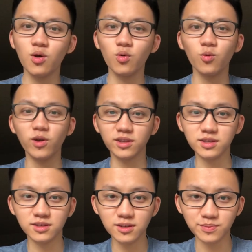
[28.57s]
What
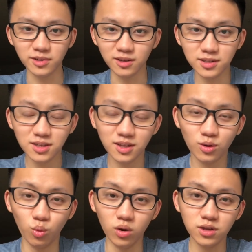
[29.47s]
is up, guys?
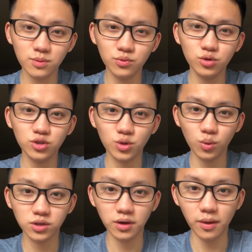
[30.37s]
Welcome to
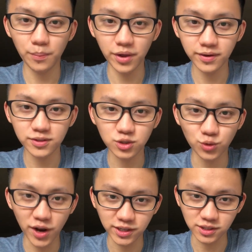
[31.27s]
Social Abandonment
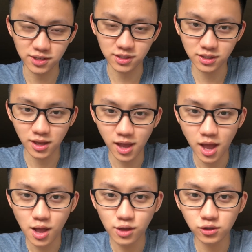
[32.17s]
Strategies.
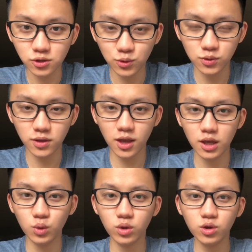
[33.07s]
So today
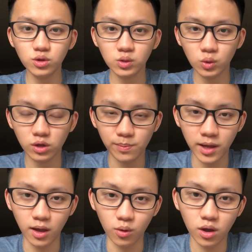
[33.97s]
we're going to talk
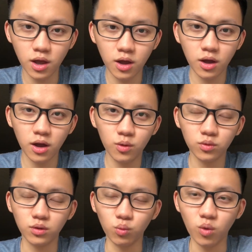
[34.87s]
about
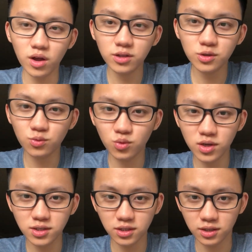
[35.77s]
the one
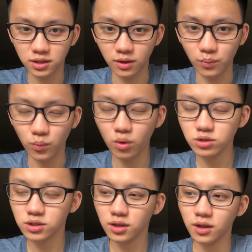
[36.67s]
reason that
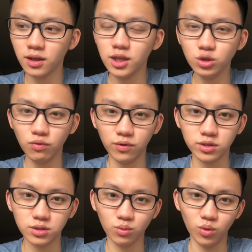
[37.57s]
most
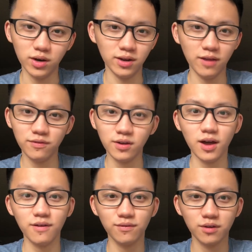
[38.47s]
introverts will never
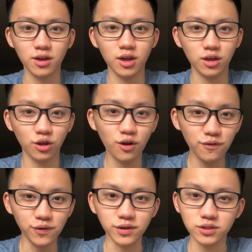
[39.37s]
have
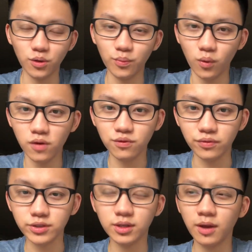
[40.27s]
girlfriends or boyfriends,